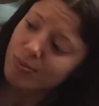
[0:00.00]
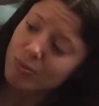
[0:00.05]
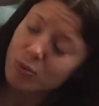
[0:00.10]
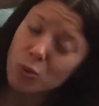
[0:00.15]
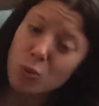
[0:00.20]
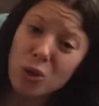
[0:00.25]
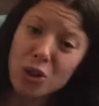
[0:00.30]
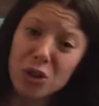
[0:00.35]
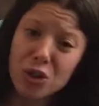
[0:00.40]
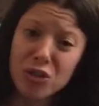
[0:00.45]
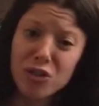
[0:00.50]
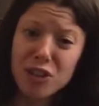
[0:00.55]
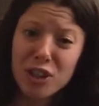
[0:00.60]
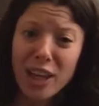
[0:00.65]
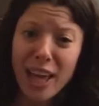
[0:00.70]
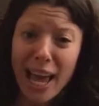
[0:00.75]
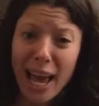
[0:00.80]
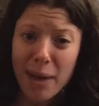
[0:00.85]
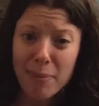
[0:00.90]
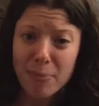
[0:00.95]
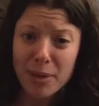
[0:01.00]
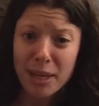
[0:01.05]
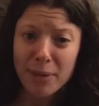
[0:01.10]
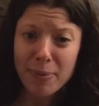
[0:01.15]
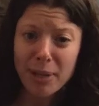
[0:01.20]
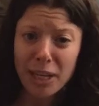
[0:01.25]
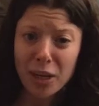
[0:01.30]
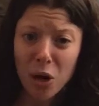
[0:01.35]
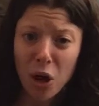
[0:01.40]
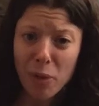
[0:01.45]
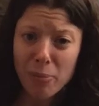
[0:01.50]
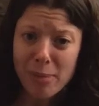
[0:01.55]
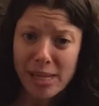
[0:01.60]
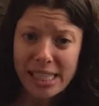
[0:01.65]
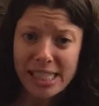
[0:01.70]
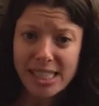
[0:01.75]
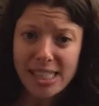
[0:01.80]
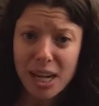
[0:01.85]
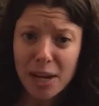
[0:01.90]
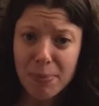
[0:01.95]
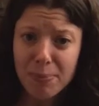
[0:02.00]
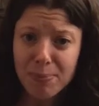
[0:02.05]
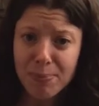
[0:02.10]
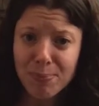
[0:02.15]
Would you feel happy being all mixed up?